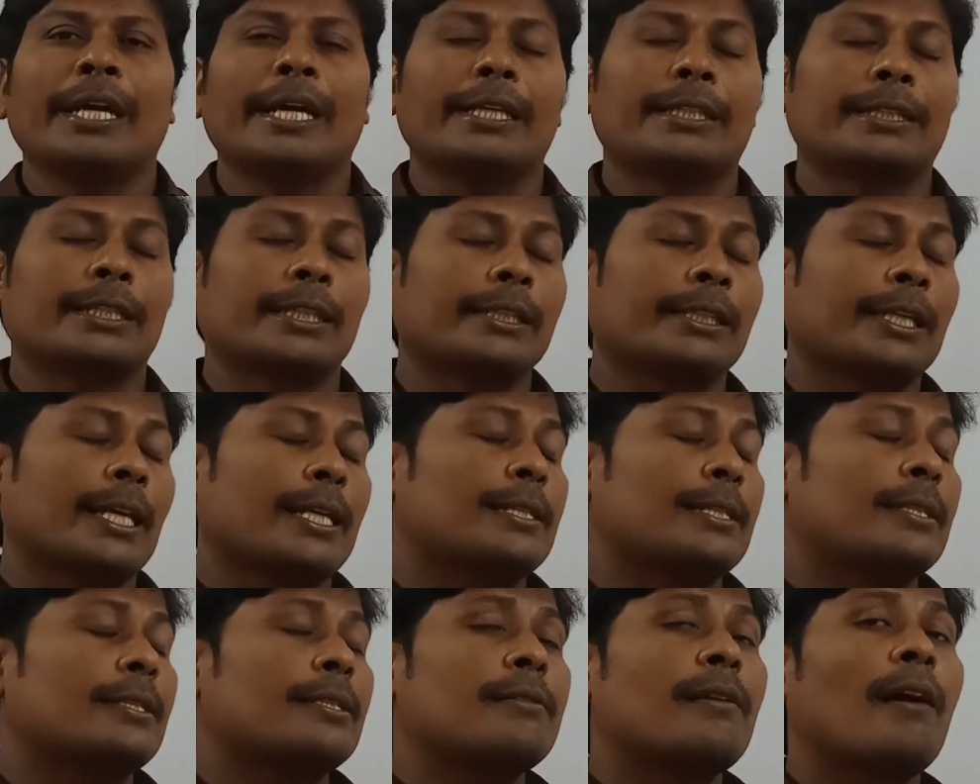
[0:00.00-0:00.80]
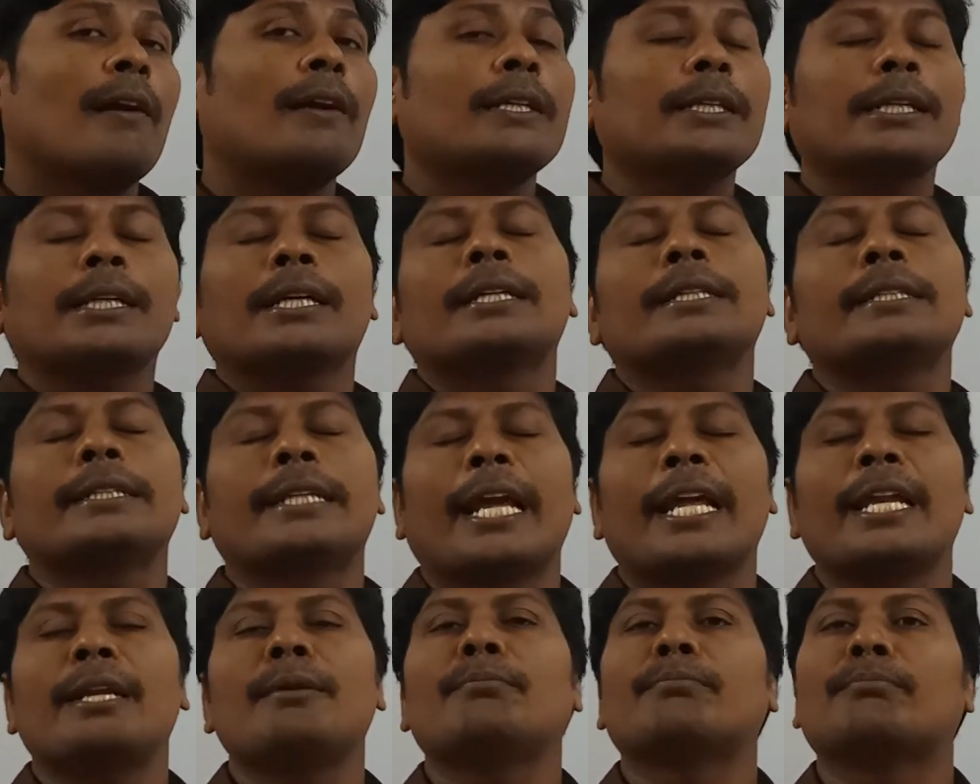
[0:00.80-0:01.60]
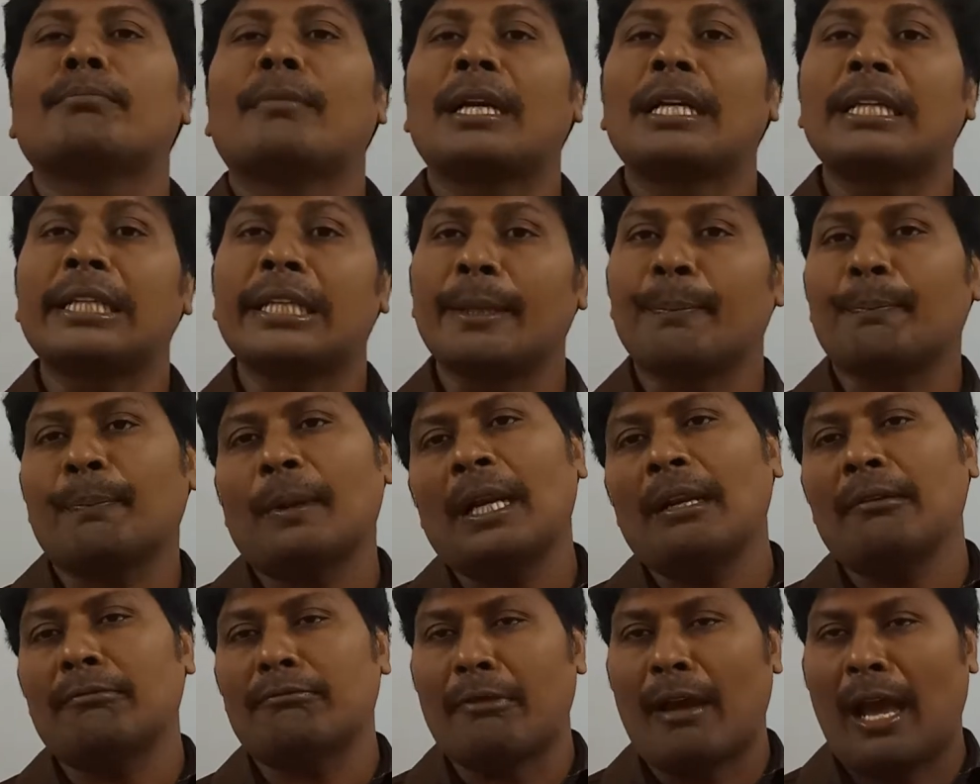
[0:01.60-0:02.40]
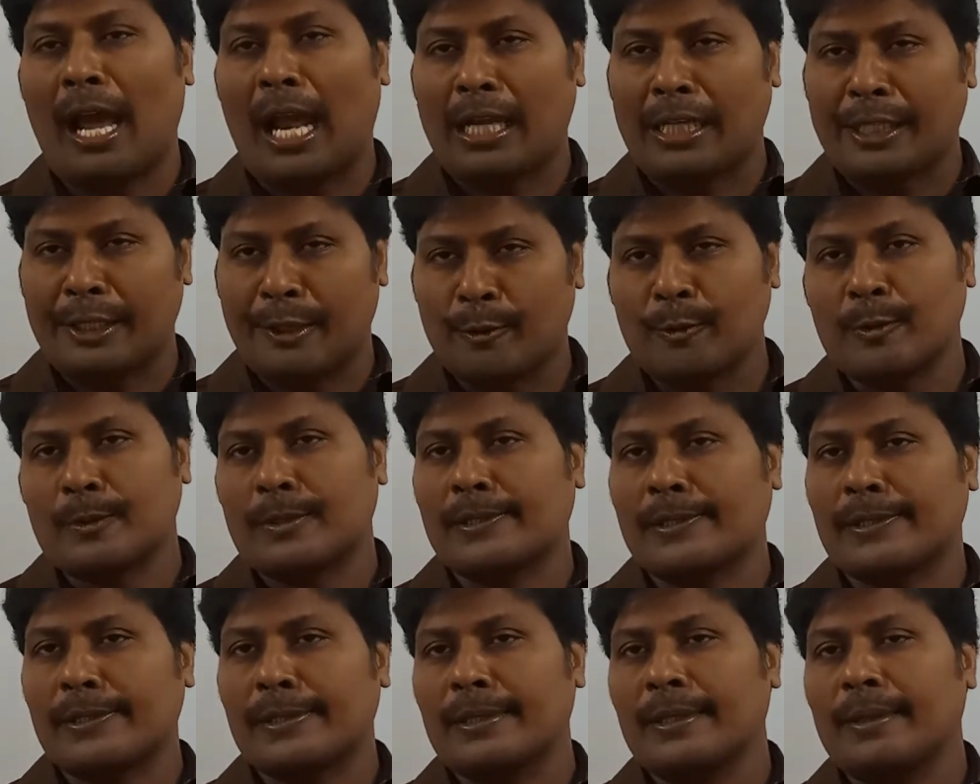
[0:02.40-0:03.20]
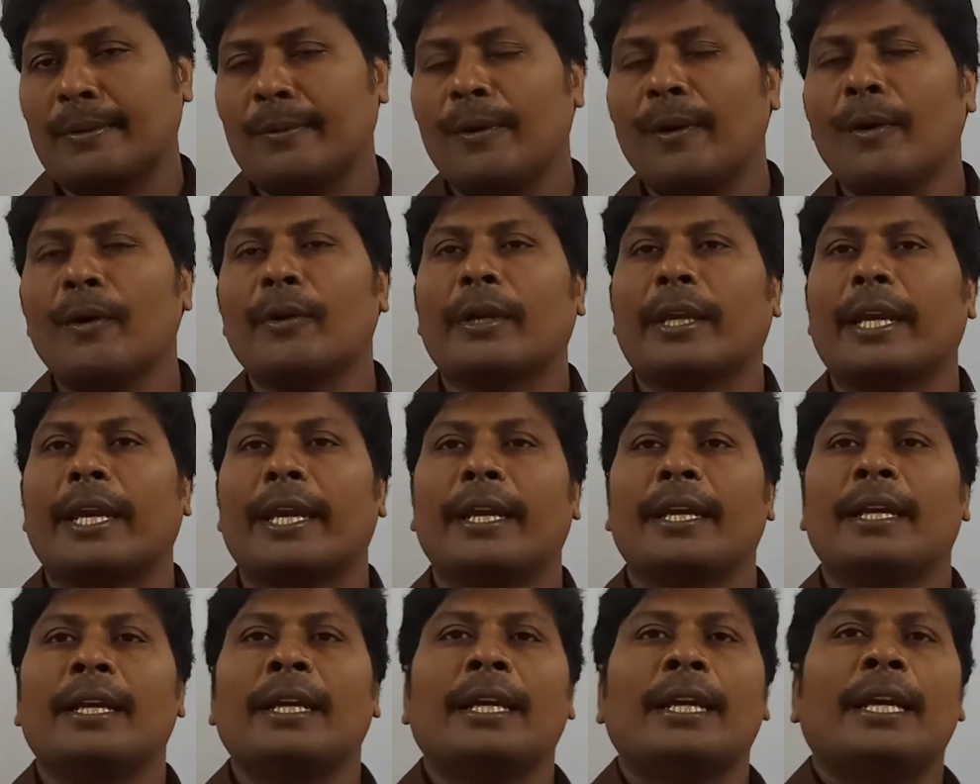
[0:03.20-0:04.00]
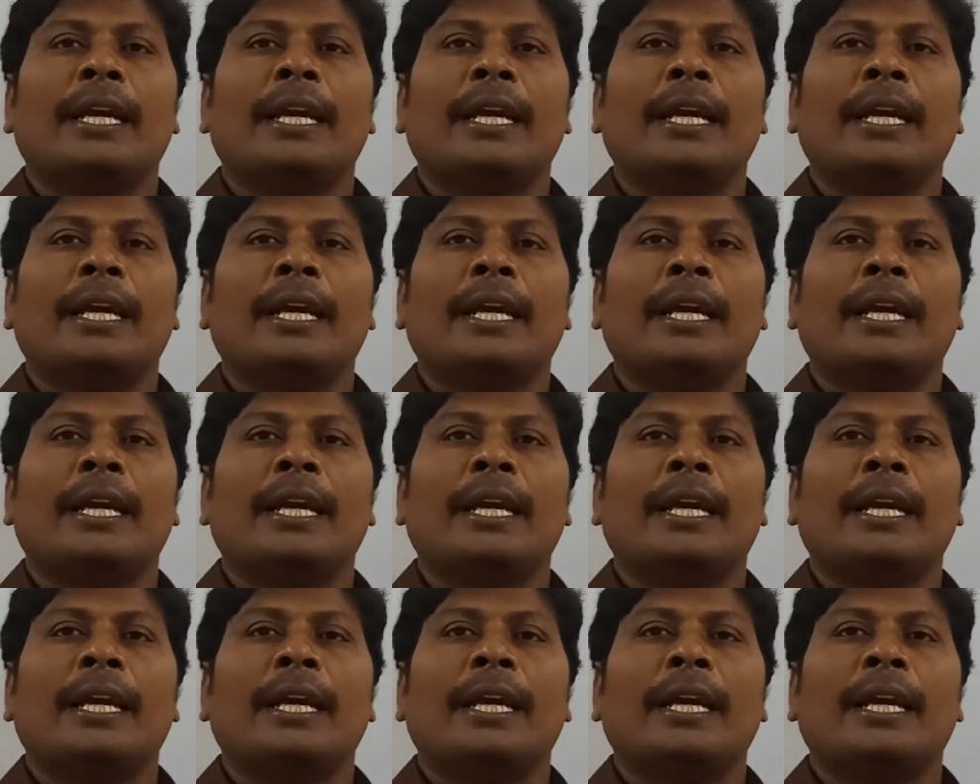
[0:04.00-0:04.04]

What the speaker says: It does not contain multiple values. Okay.